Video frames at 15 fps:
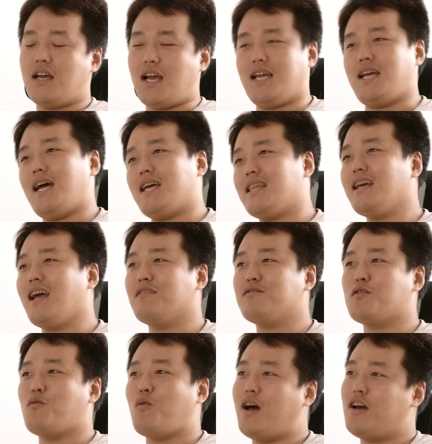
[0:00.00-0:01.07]
I think
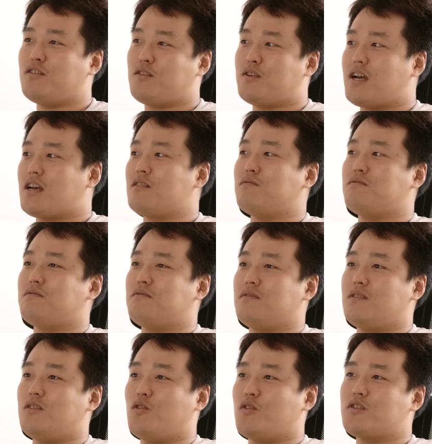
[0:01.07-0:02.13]
after a while, you kind of
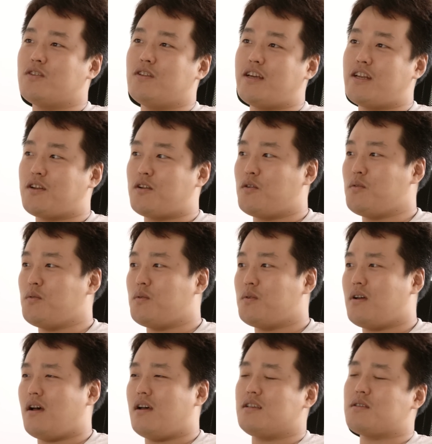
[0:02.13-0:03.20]
learn to let it go,
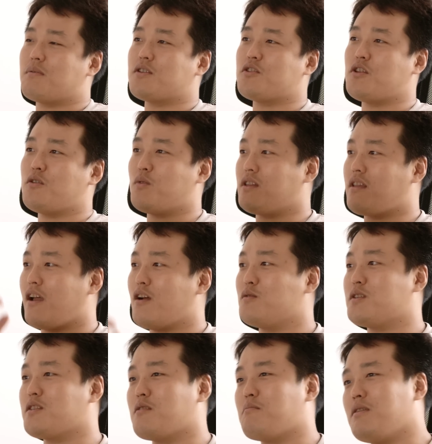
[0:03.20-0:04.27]
especially when Terra
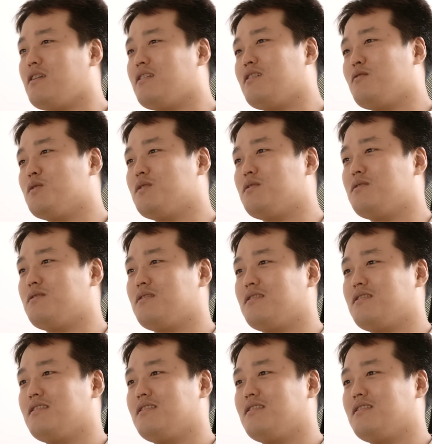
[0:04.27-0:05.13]
was at the peak. It was,